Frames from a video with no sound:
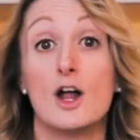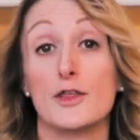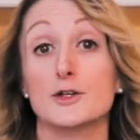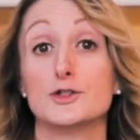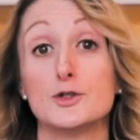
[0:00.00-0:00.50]

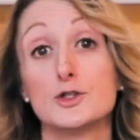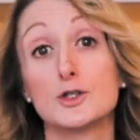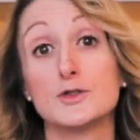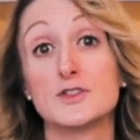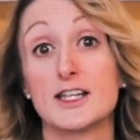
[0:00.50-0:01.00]
Those two
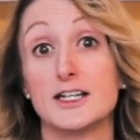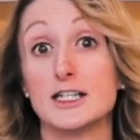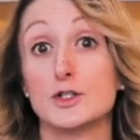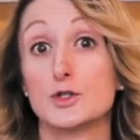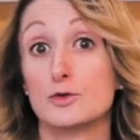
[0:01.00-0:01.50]
students then
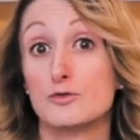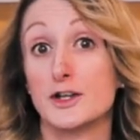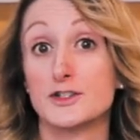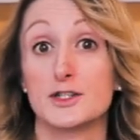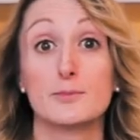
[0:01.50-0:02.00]
need to
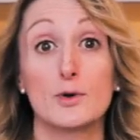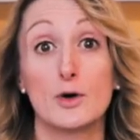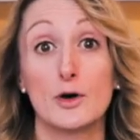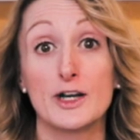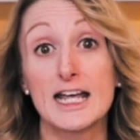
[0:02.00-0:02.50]
run to the
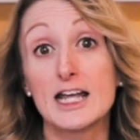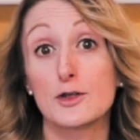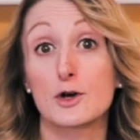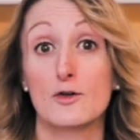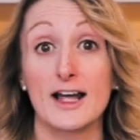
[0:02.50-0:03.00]
board, hit
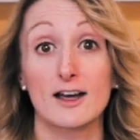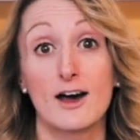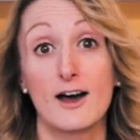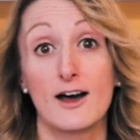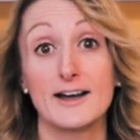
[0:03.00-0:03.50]
the correct
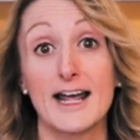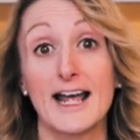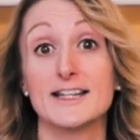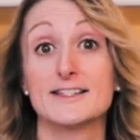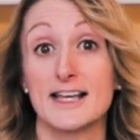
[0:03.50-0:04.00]
card
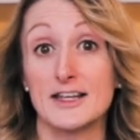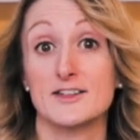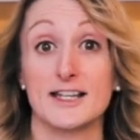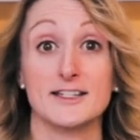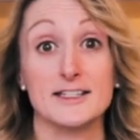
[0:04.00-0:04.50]
and say the
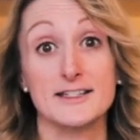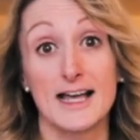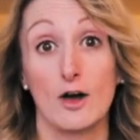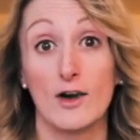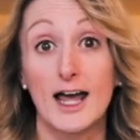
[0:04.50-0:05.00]
sentence
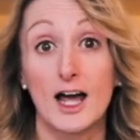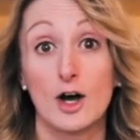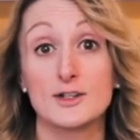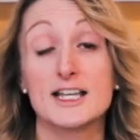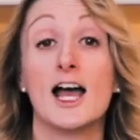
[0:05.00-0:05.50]
out
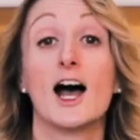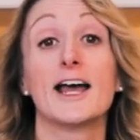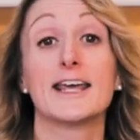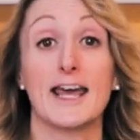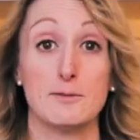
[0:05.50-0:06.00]
loud,
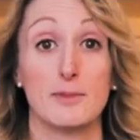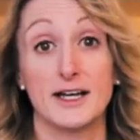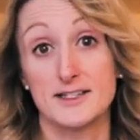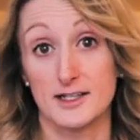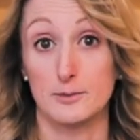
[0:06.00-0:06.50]
I came by
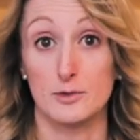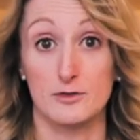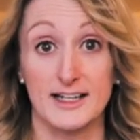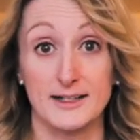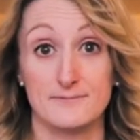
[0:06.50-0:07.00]

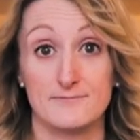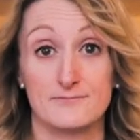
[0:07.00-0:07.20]
submarine.